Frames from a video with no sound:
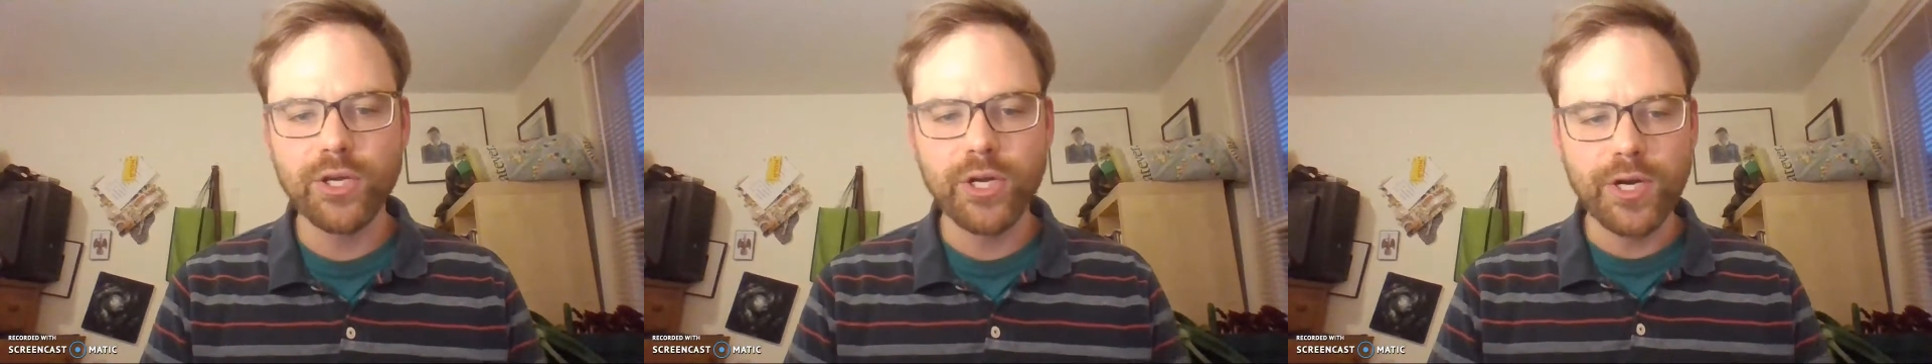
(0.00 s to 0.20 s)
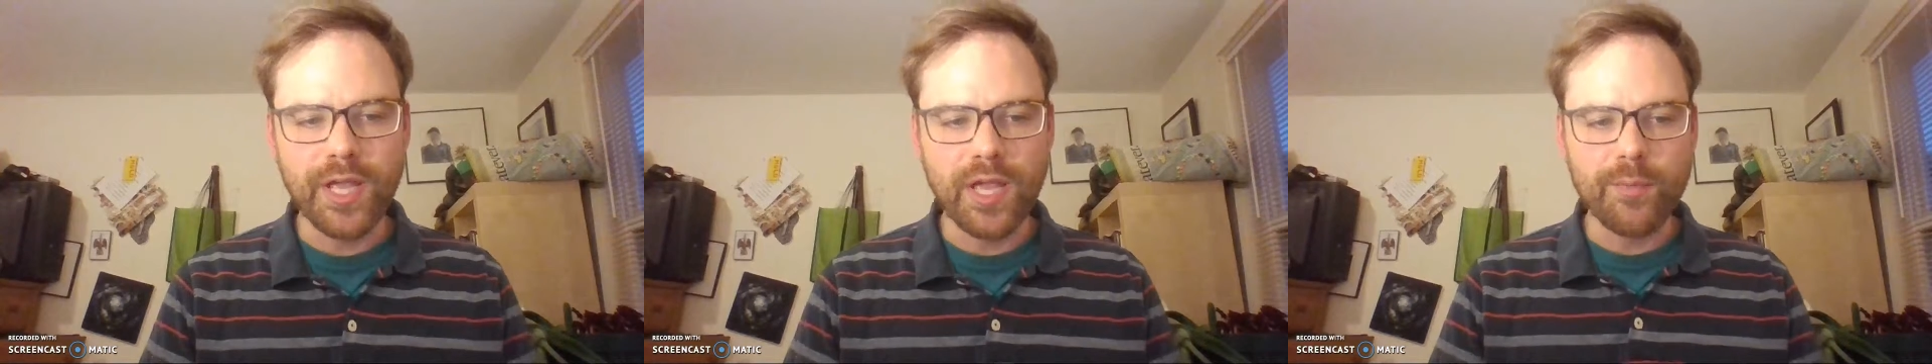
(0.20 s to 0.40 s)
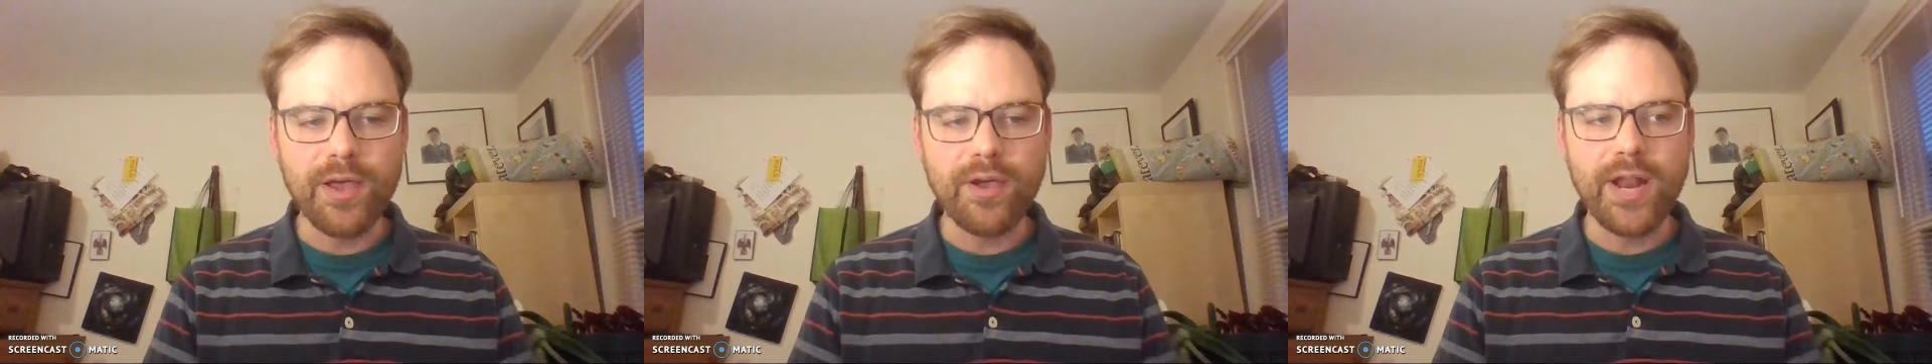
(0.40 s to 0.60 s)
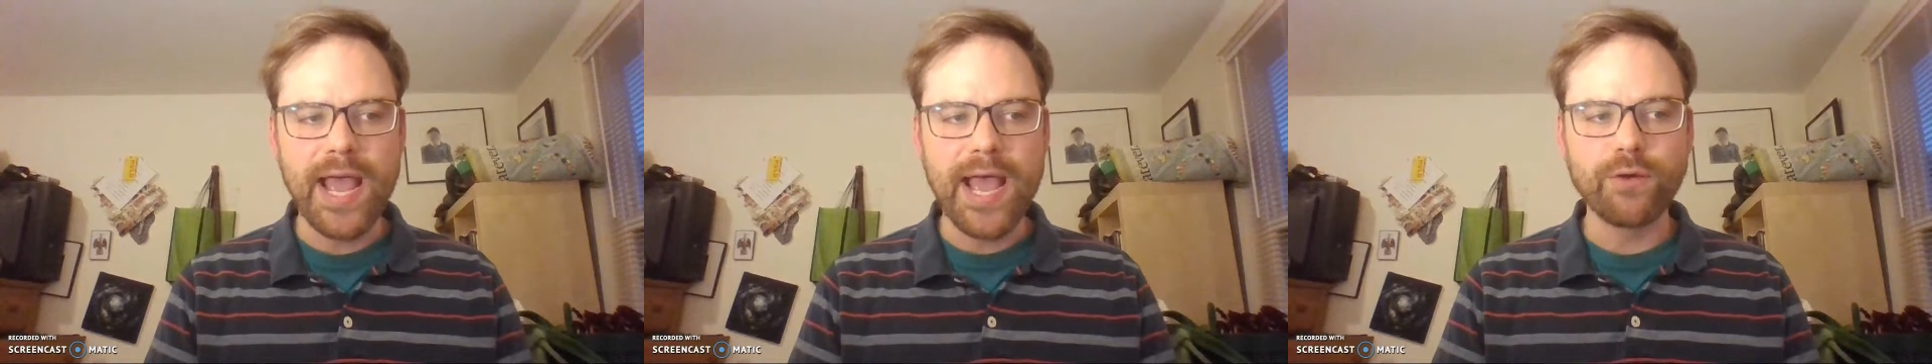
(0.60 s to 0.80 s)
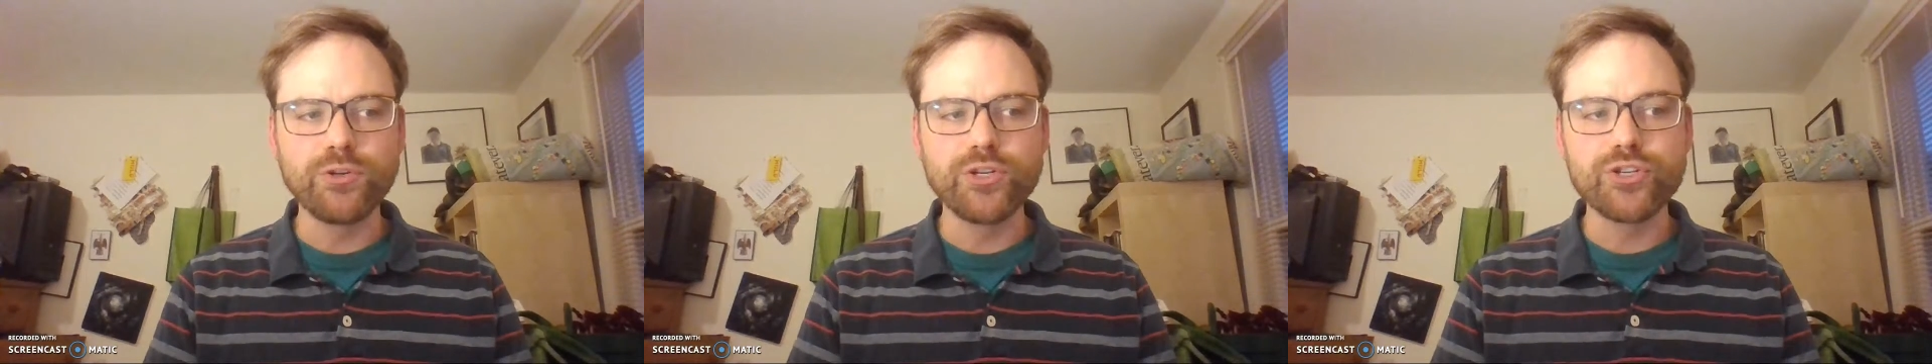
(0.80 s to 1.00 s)
learning about
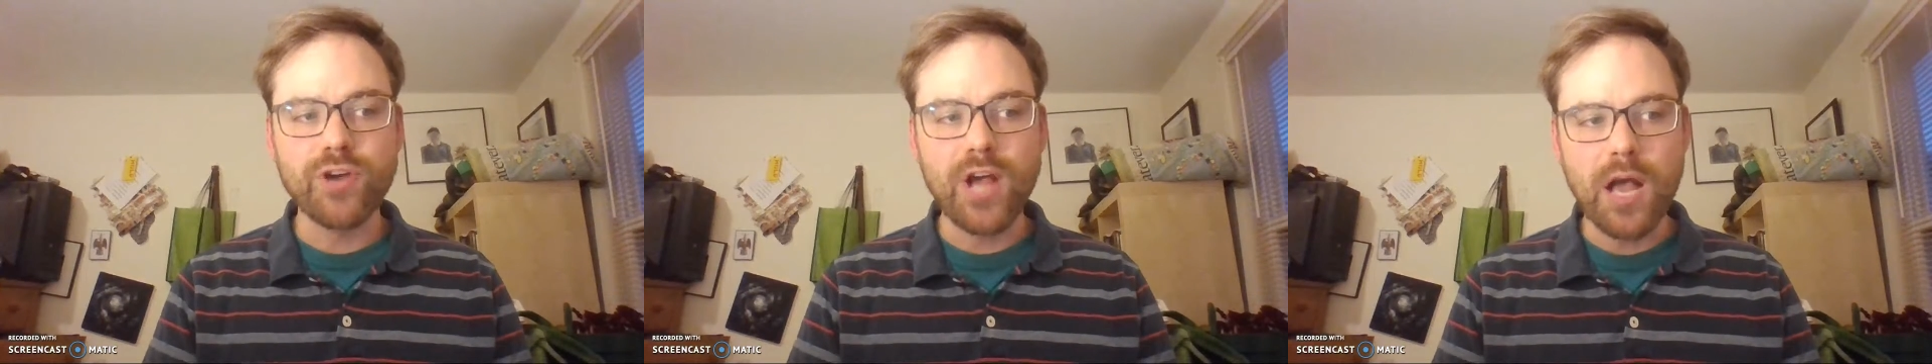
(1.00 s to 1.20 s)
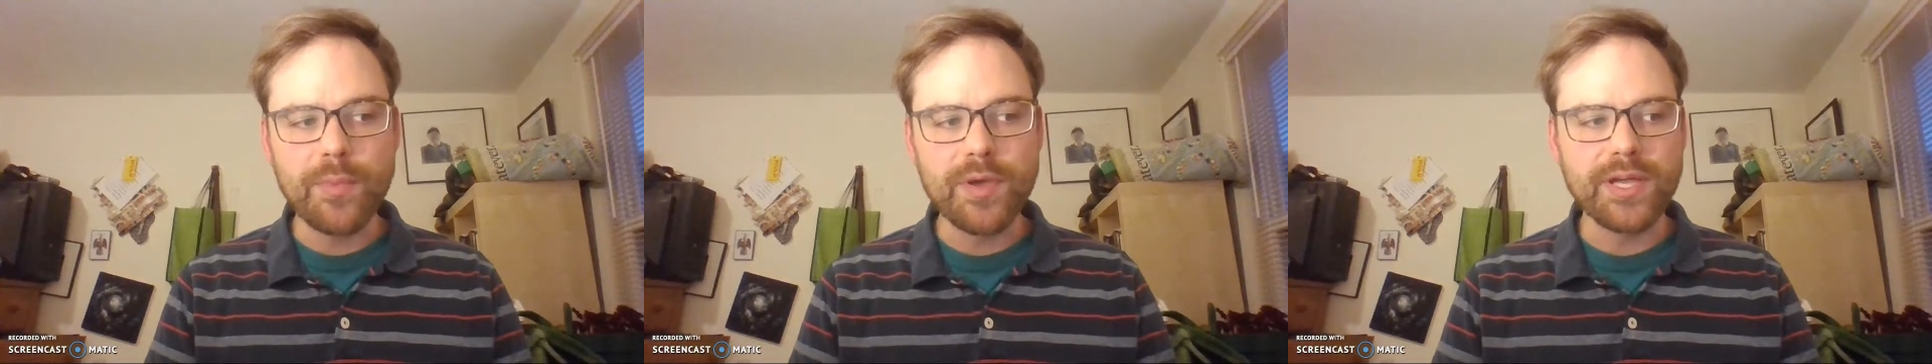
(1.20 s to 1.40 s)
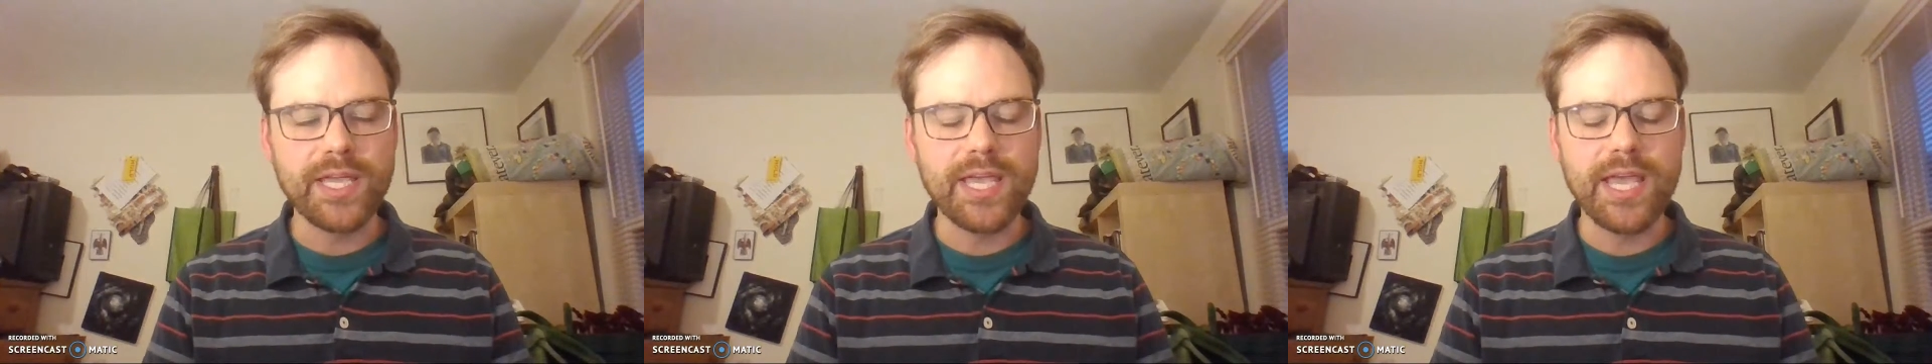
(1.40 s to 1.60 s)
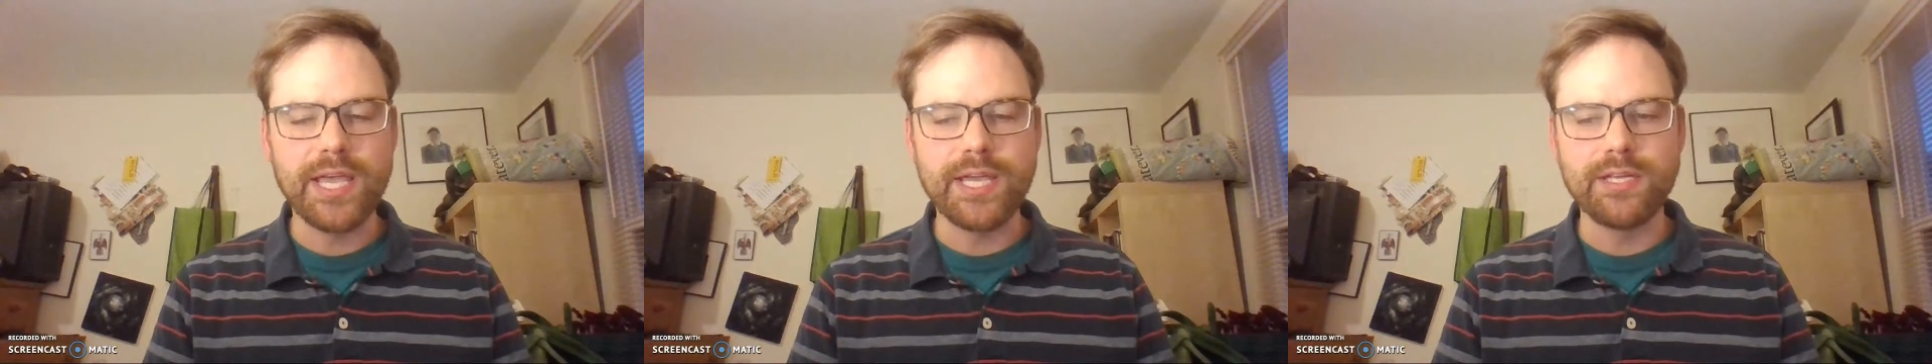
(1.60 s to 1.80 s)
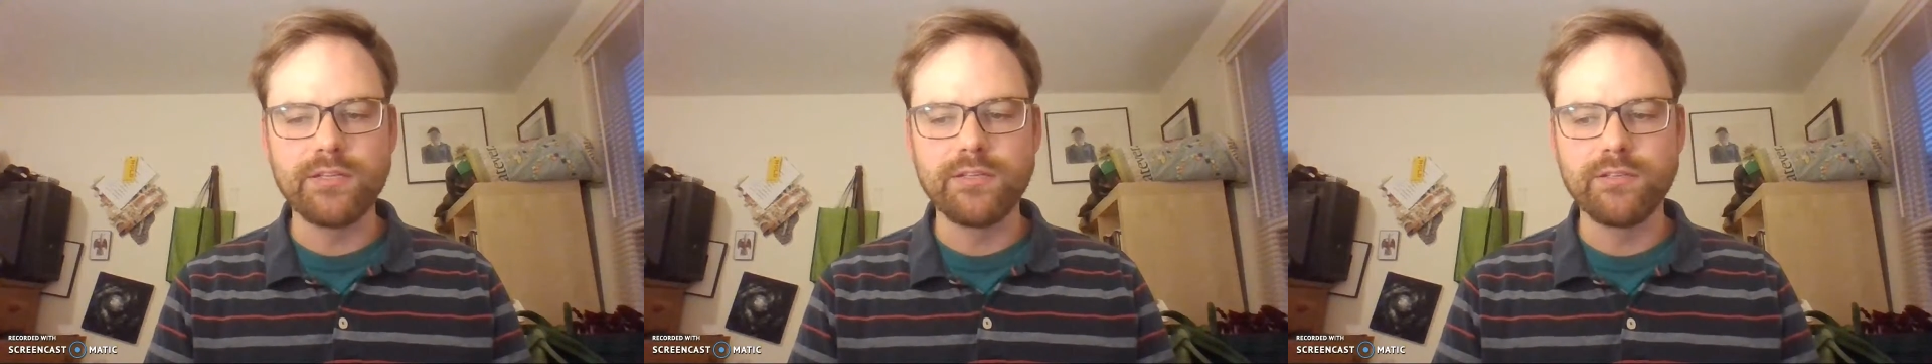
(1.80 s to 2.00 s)
how trauma
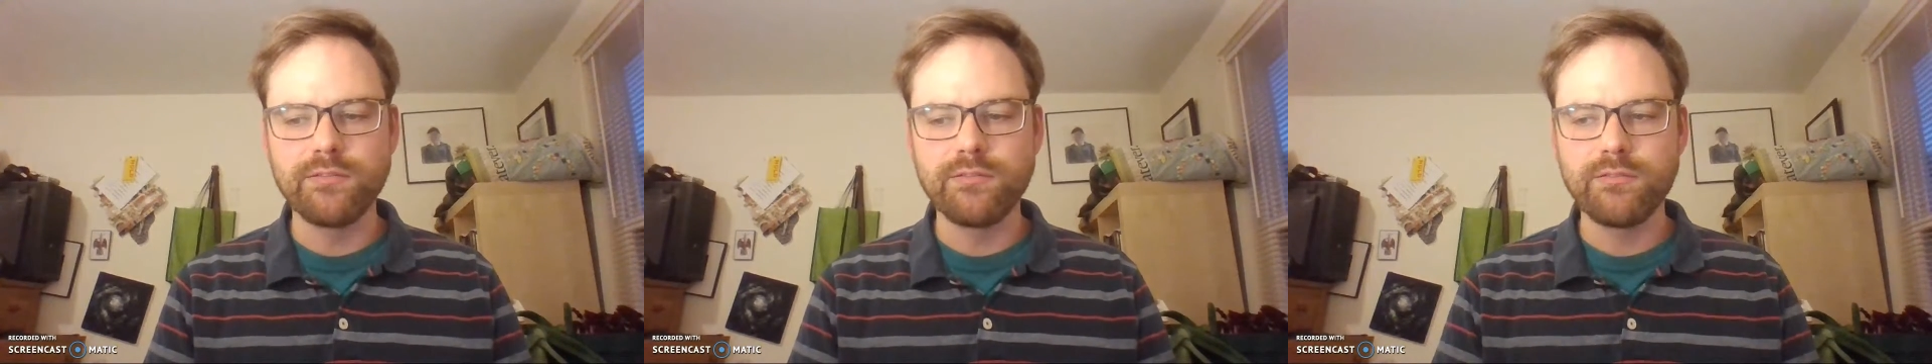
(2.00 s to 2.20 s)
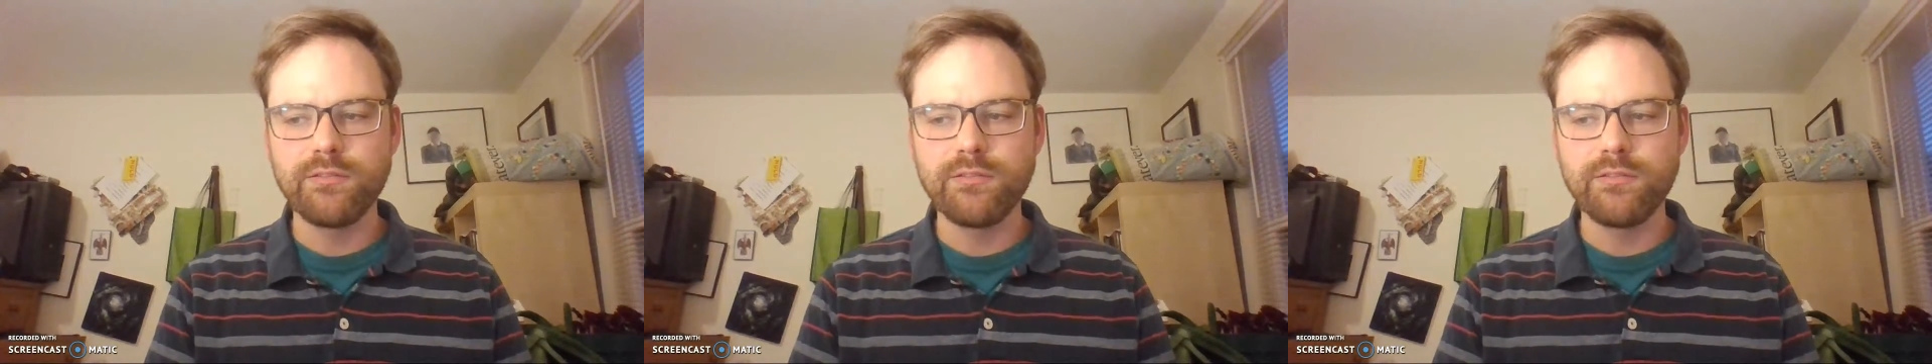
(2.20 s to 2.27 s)
can